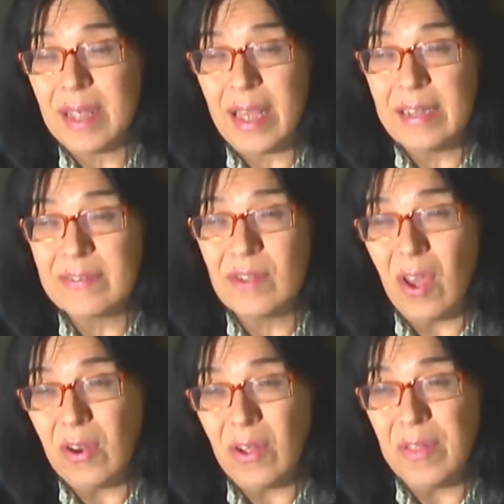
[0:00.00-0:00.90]
and it's
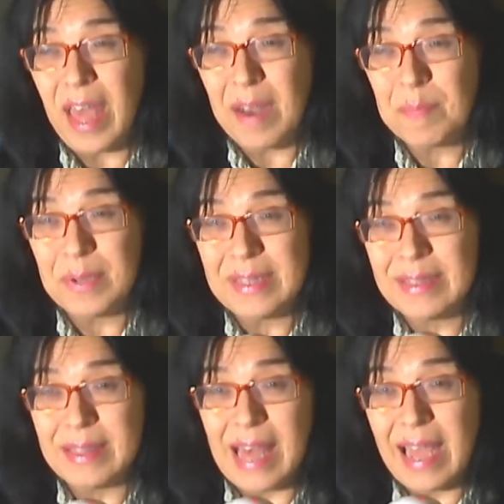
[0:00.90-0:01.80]
not all that,
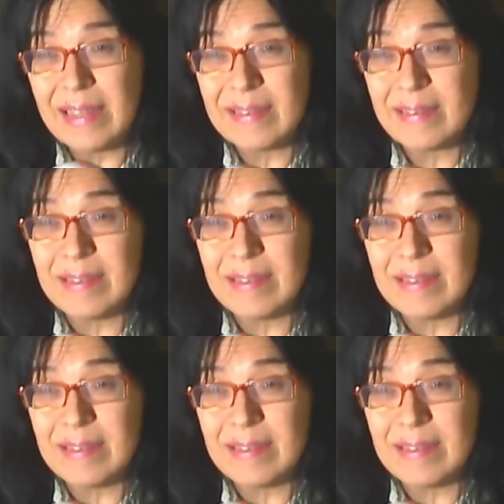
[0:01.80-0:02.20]
but that's